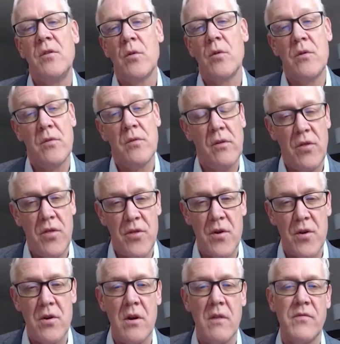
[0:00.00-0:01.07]
to northern
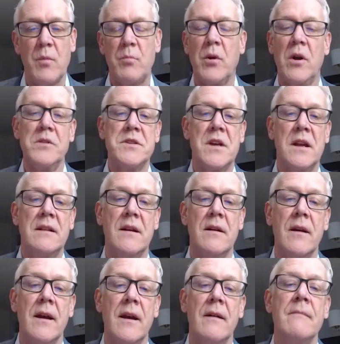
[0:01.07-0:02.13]
third of the project
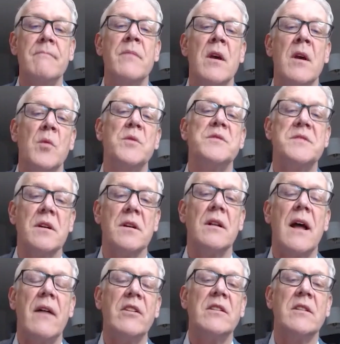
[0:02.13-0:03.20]
area, we
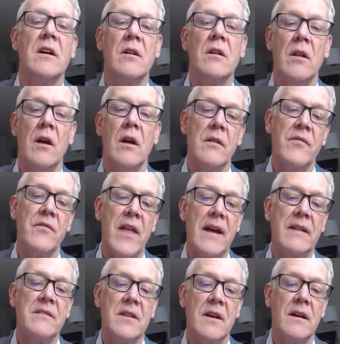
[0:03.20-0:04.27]
still haven't done a lot of
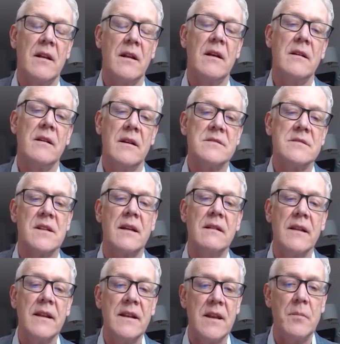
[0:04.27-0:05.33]
that
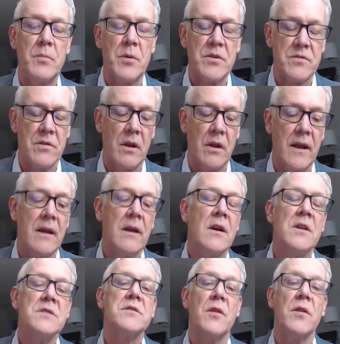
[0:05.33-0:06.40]
slightly deeper drilling.
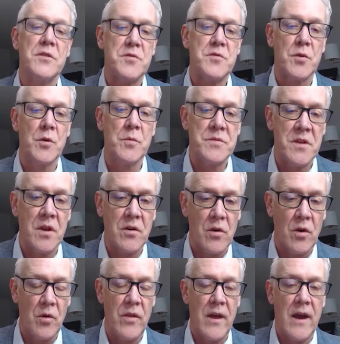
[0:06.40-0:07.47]
So there's rooms to
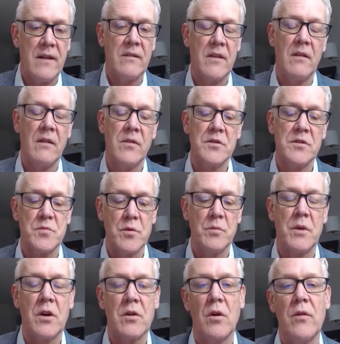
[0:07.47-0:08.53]
grow
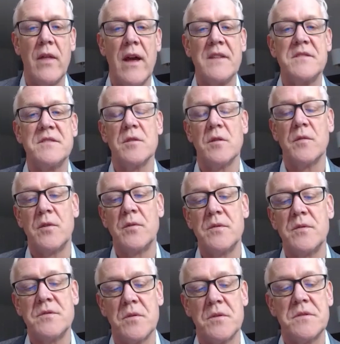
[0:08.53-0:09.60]
that silver
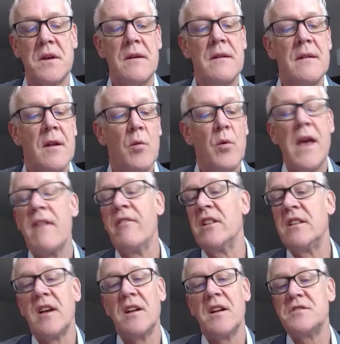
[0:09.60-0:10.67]
resource. We
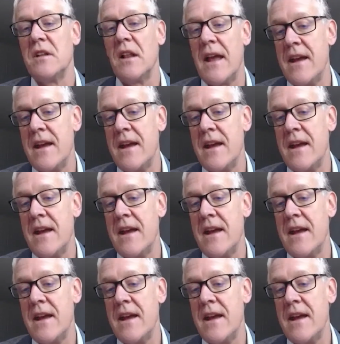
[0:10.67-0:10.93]
haven't touched